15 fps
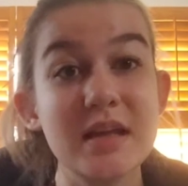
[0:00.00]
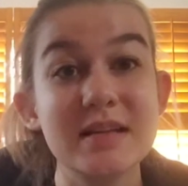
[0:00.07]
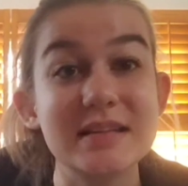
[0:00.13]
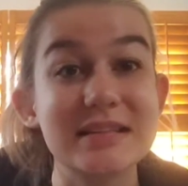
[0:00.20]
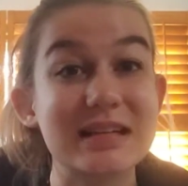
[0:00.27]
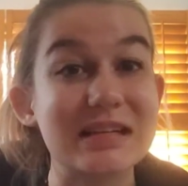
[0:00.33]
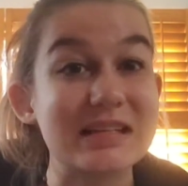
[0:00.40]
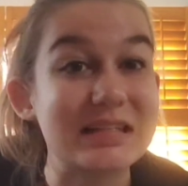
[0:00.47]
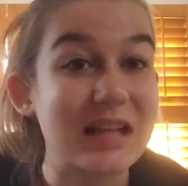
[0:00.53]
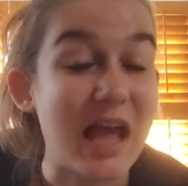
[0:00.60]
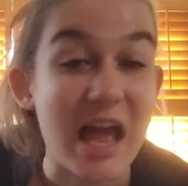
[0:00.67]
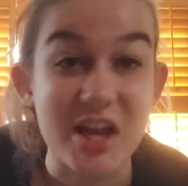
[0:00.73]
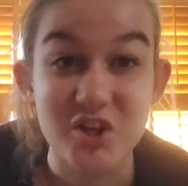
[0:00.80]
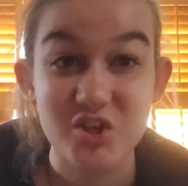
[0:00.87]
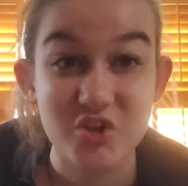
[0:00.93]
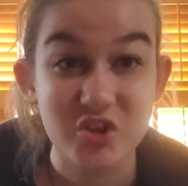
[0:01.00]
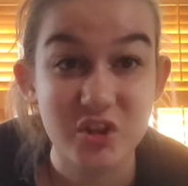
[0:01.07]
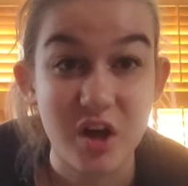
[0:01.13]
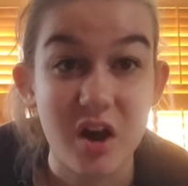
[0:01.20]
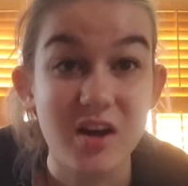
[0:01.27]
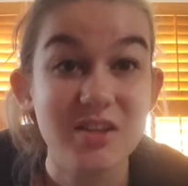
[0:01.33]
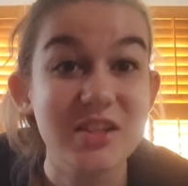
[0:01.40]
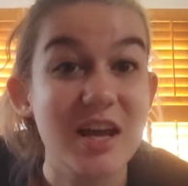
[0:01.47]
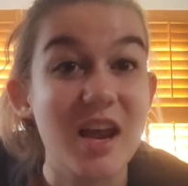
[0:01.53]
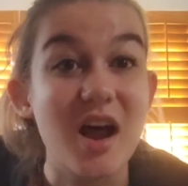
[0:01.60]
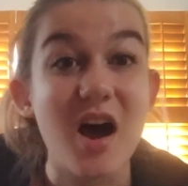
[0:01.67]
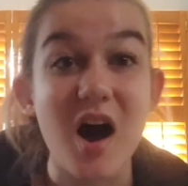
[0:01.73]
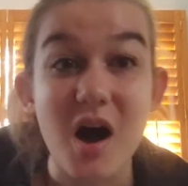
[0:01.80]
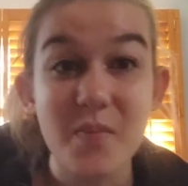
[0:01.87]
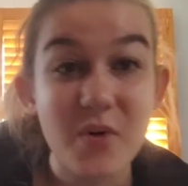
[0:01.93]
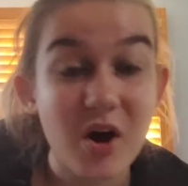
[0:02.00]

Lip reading: size extra large and up,